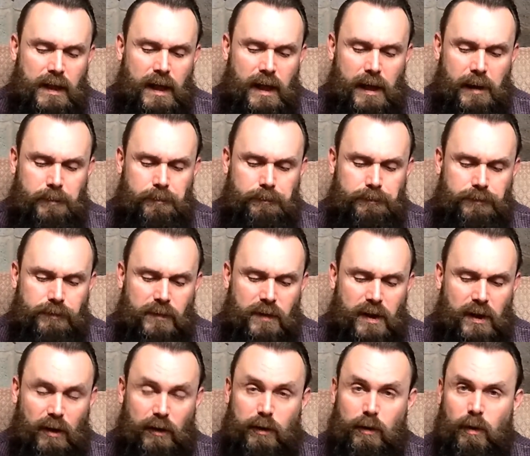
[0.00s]

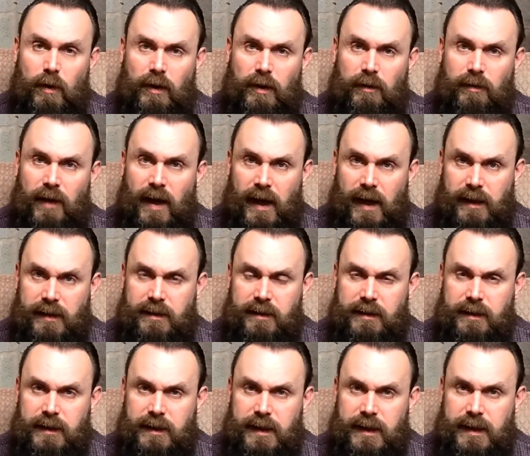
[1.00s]
The other one I've had
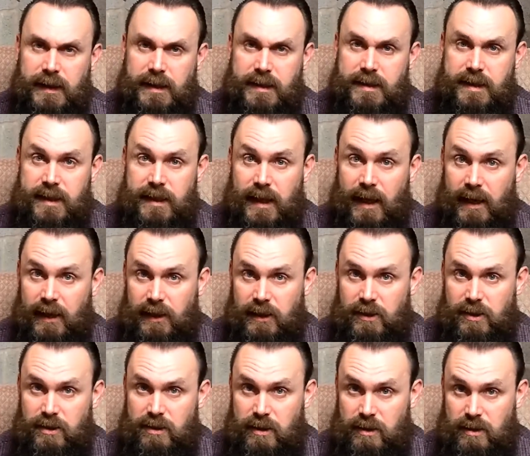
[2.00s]
is the
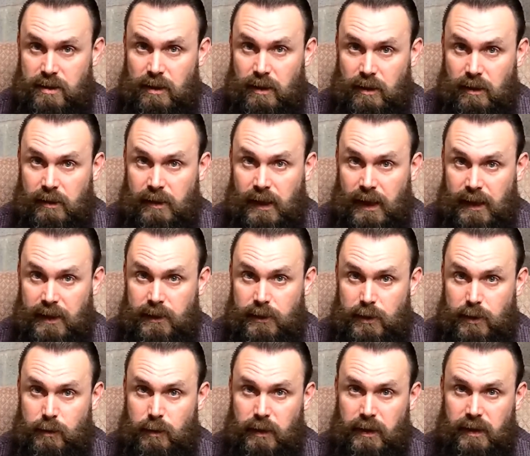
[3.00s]
Solani
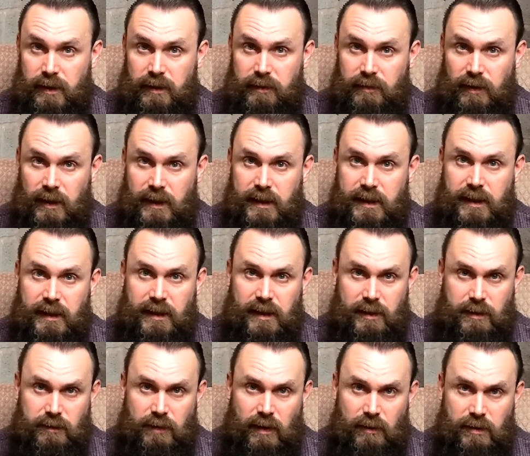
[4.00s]
aged burley flake, and
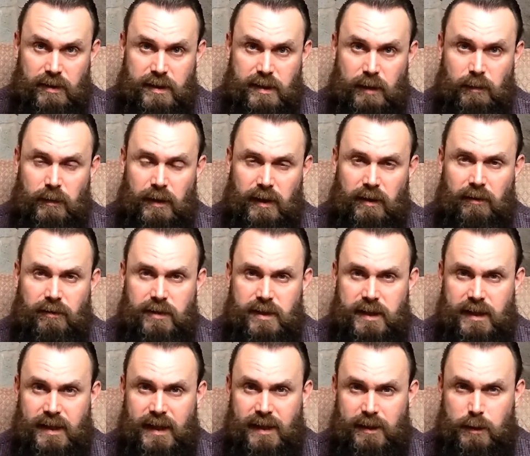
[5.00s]
that's very similar.
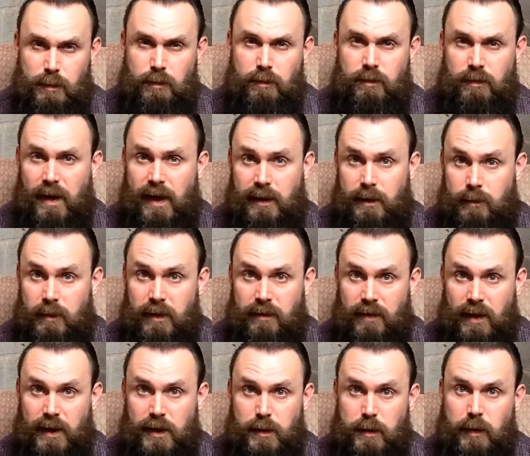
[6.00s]
Obviously that's had a bit of
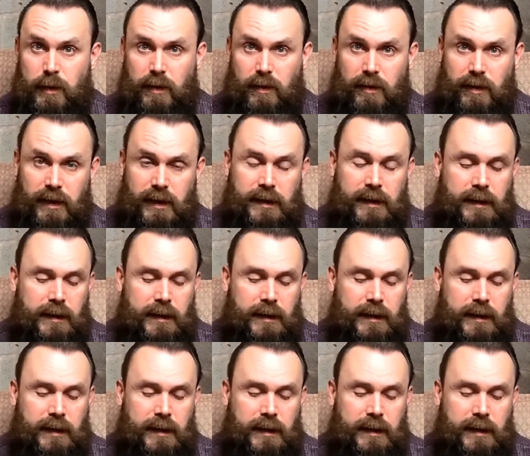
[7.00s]
age put on it